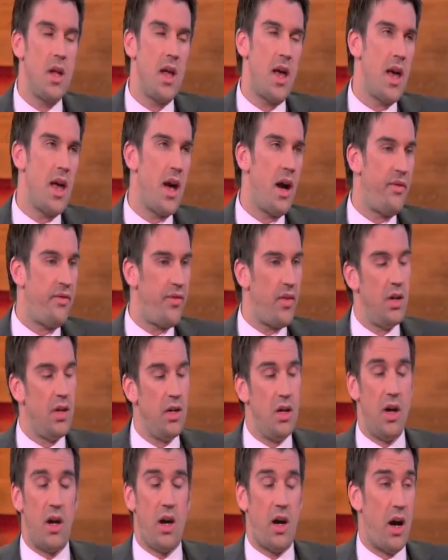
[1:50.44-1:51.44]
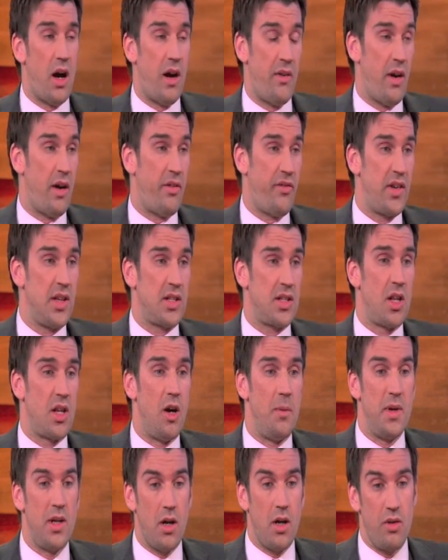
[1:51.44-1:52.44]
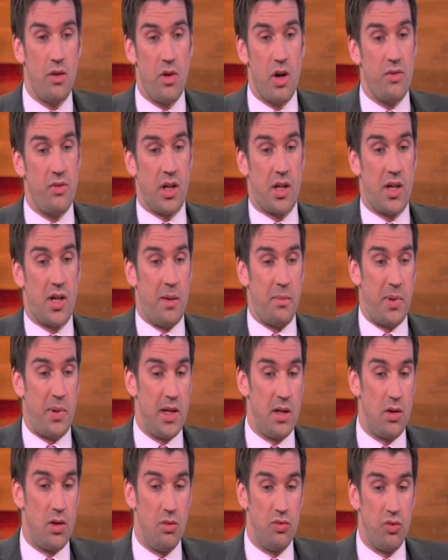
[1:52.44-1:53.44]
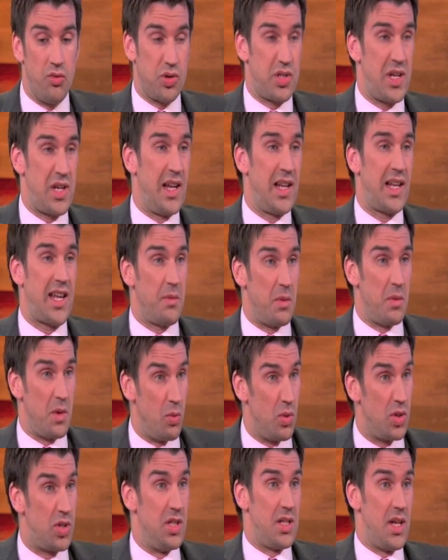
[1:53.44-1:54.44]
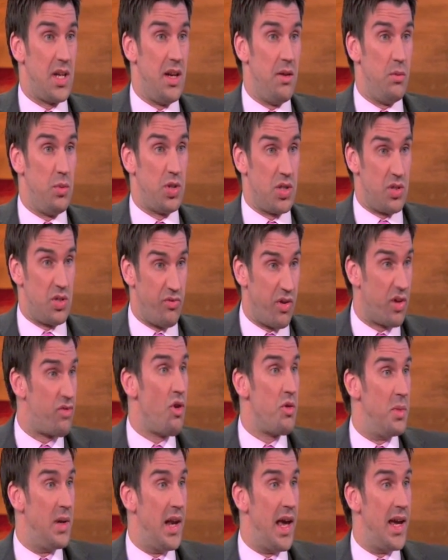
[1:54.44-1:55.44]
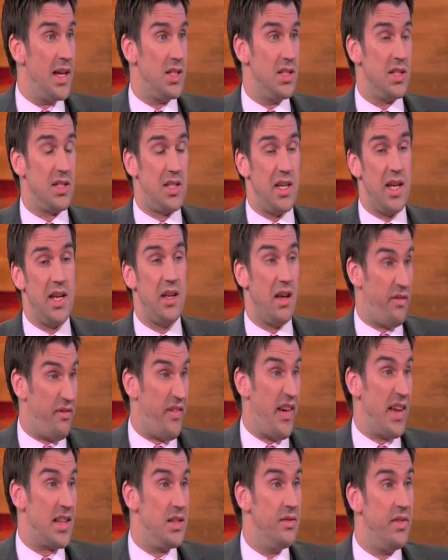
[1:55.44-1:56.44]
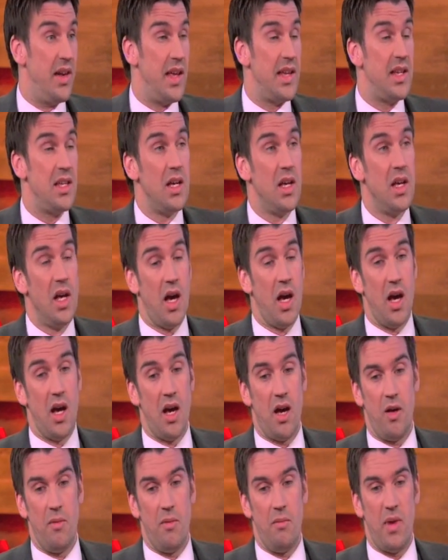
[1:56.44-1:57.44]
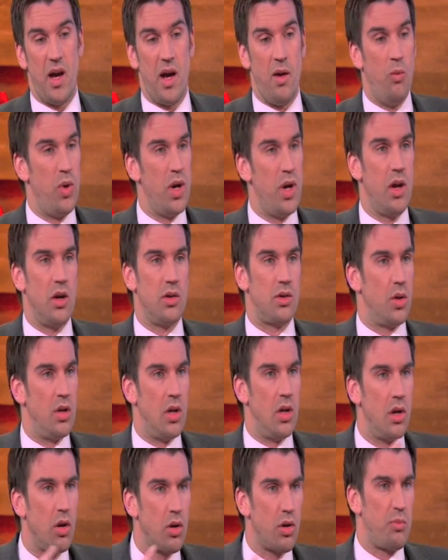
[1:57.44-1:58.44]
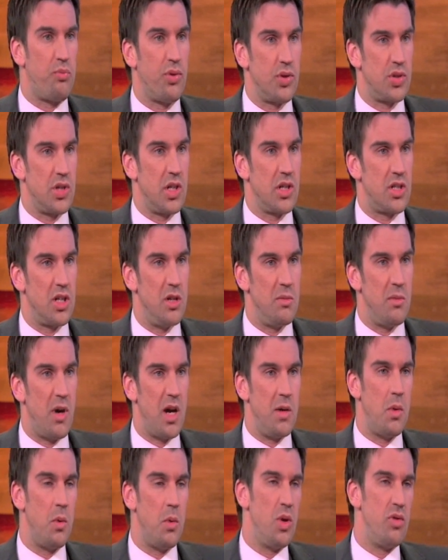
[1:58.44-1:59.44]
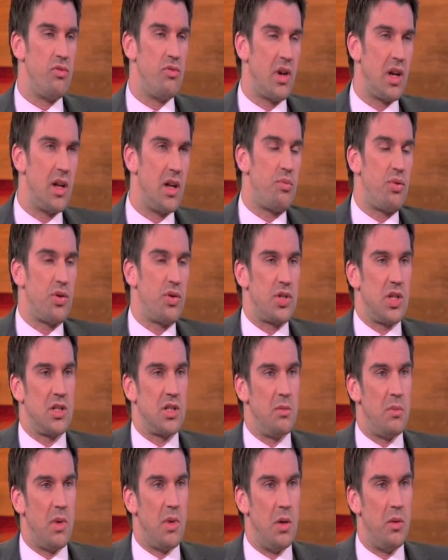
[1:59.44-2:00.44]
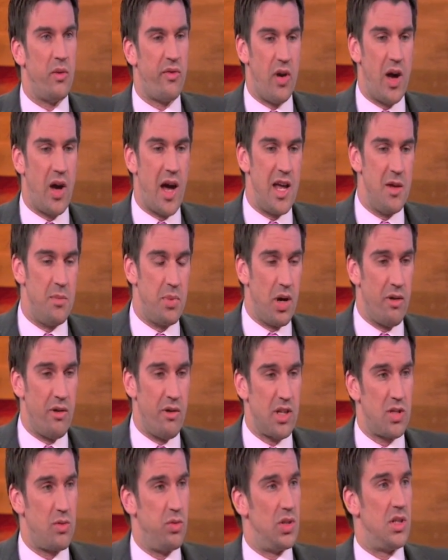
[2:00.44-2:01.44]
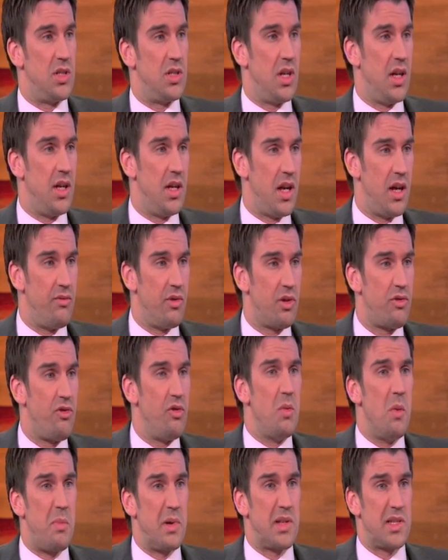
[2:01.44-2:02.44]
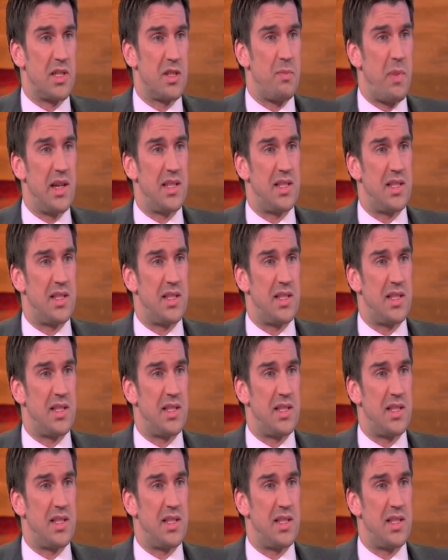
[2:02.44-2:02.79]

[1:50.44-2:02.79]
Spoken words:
Yeah, I think so. I mean, I run a company called Royal Talent Academy, which is a recruitment agency, effectively, and we are doing a lot of projects at the moment. We're running a project at the moment for abrs, which is a recruitment business based